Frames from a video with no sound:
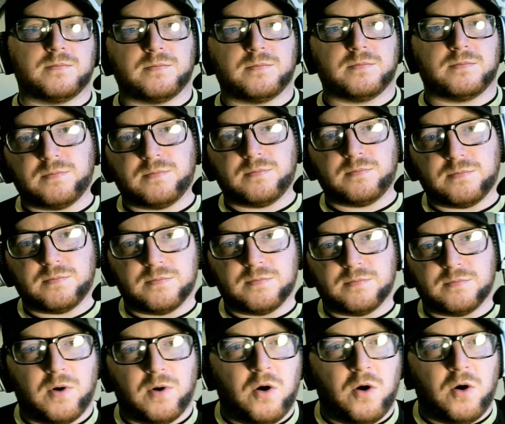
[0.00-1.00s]
But
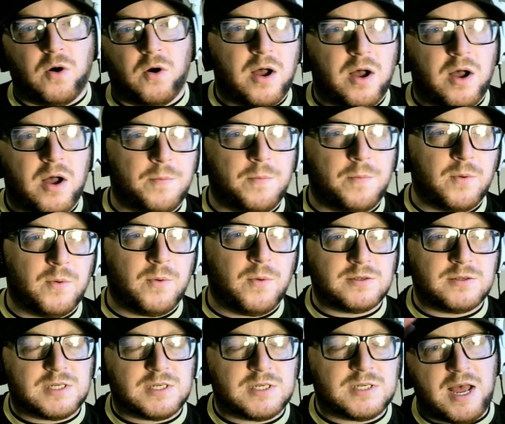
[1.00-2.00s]
hope you're well, Scar.
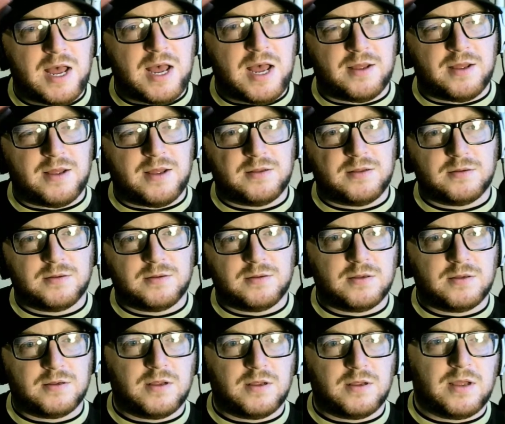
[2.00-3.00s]

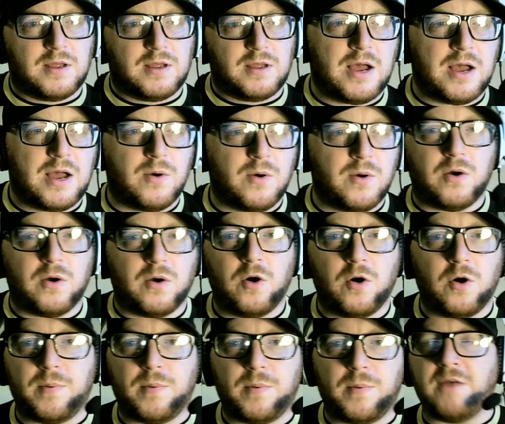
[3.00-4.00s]
Hope
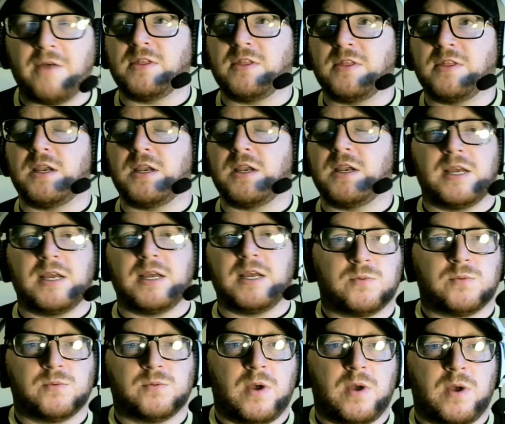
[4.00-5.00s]
everything is well with
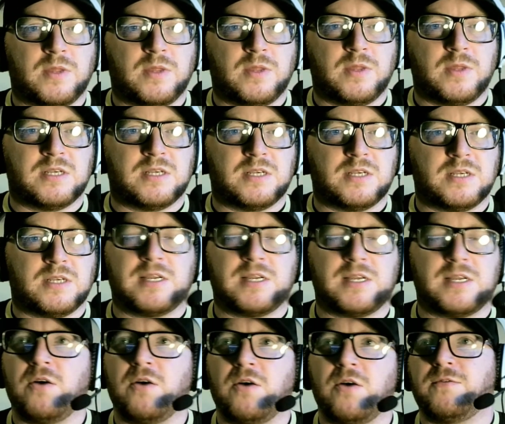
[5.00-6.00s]
yourself.
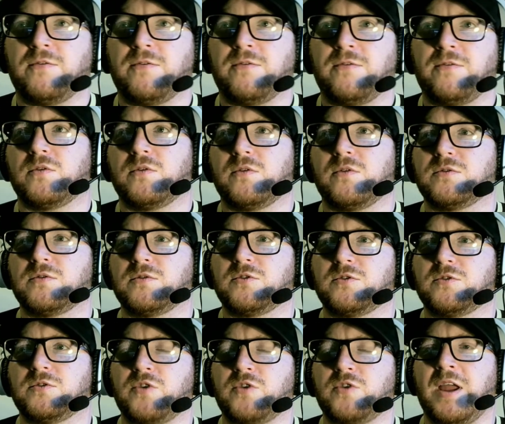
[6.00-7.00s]
Straight in
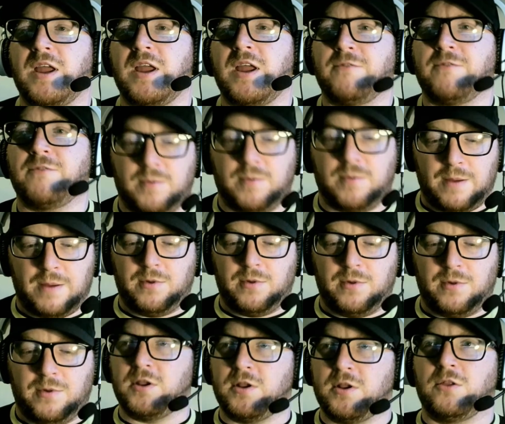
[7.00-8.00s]
from Cambodia. Love
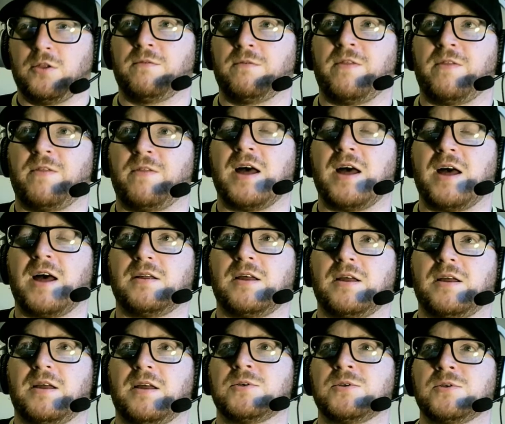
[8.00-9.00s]
that. Absolutely
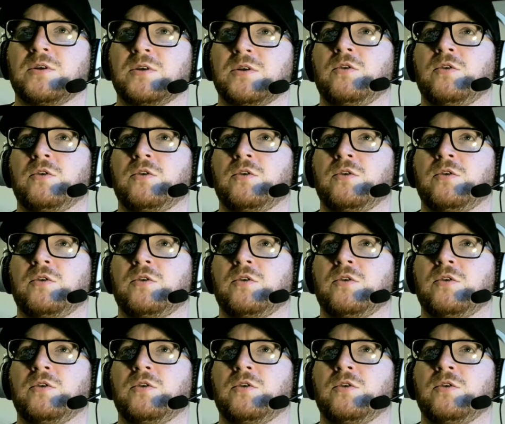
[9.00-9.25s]
love that.